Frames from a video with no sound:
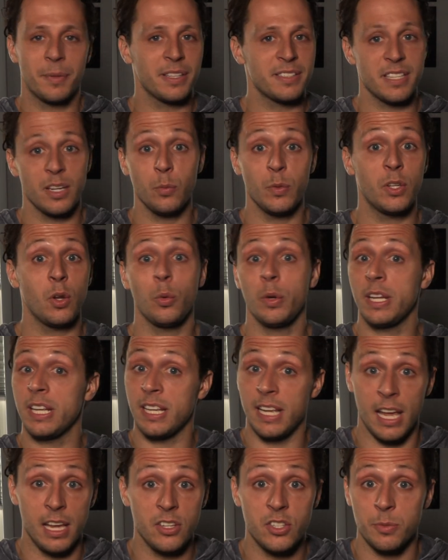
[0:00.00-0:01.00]
not saying we don't
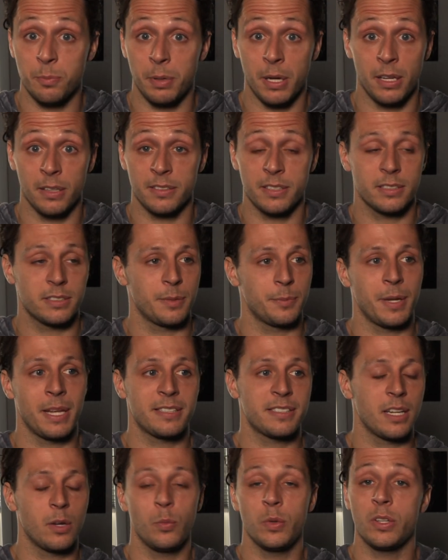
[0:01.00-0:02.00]
engage in politics. I'm not
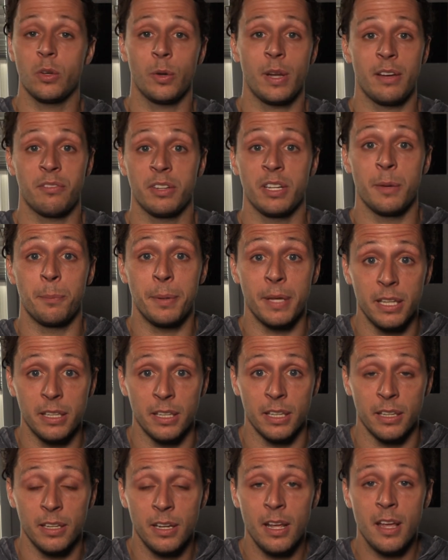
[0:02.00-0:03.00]
saying we don't have an
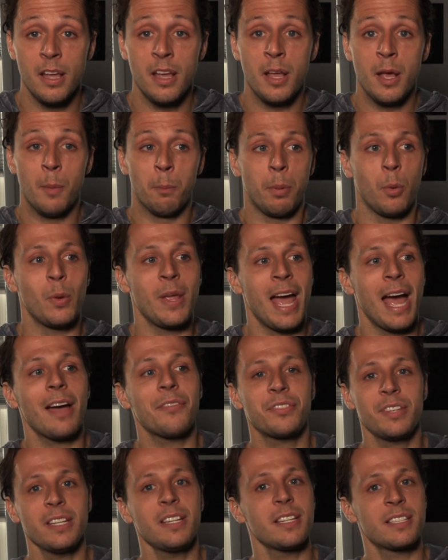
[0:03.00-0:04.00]
opinion, but we have
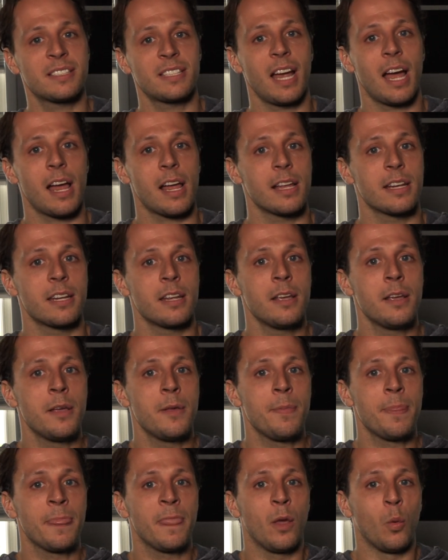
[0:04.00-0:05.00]
to decide
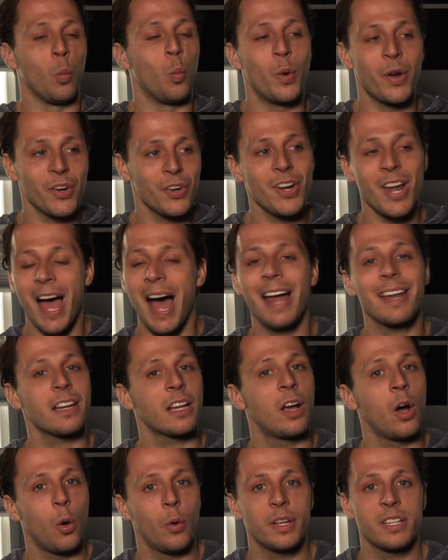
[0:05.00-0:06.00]
we're not
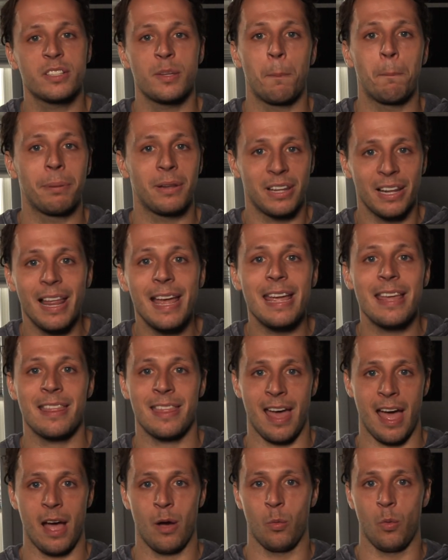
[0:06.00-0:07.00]
going to play
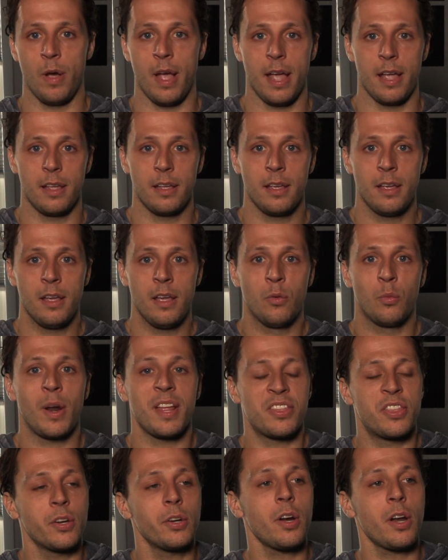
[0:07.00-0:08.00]
that way,
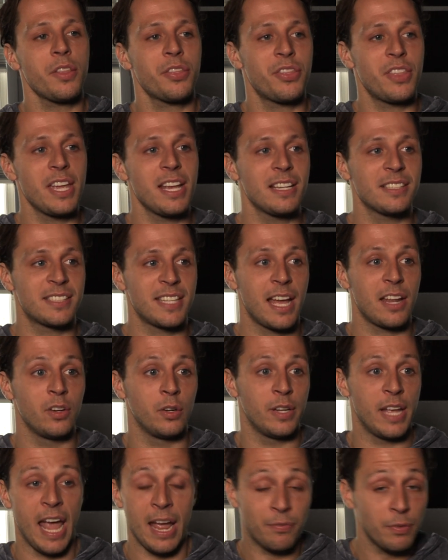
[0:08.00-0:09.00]
right? There are things
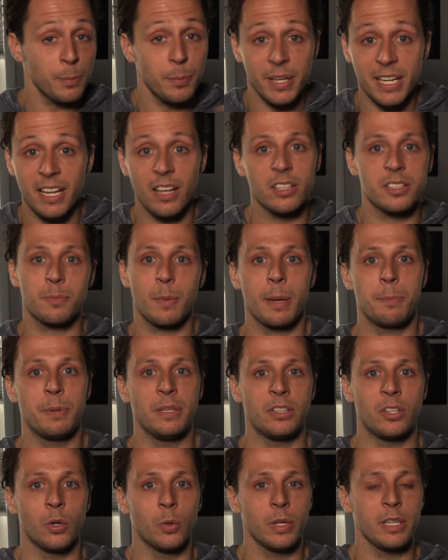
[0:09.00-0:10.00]
that everybody else might be
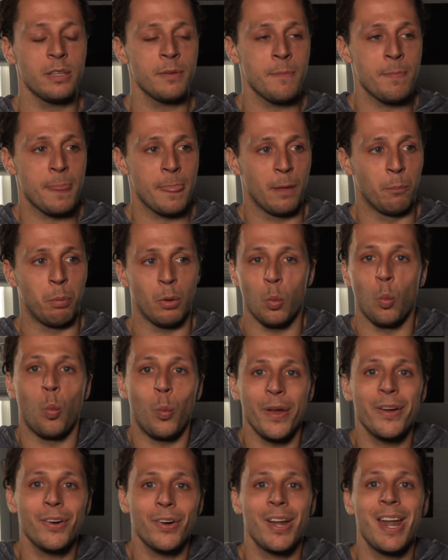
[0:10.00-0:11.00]
doing, but
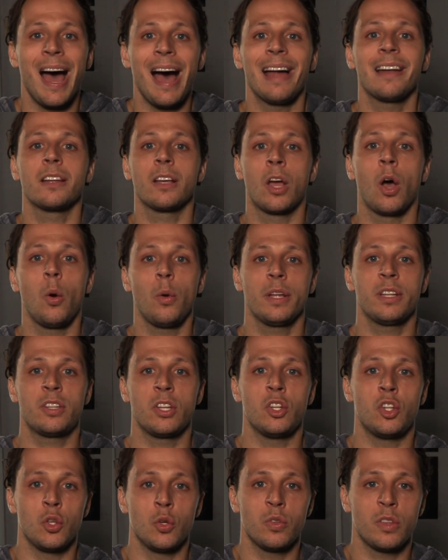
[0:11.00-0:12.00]
we're not going to
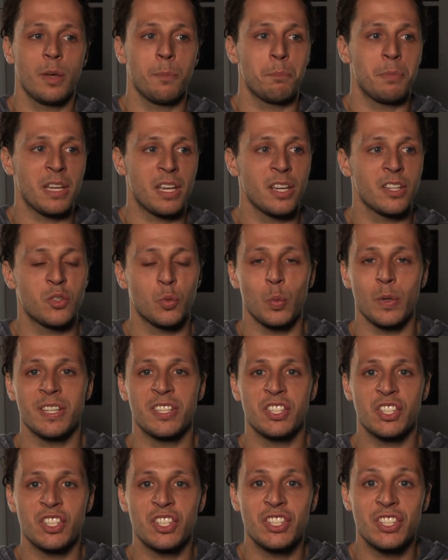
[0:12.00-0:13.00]
do them because we
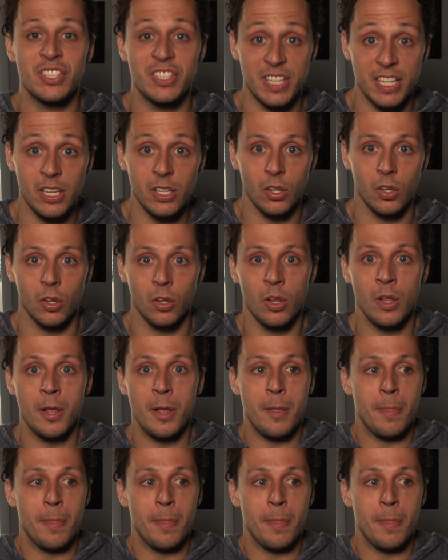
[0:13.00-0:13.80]
still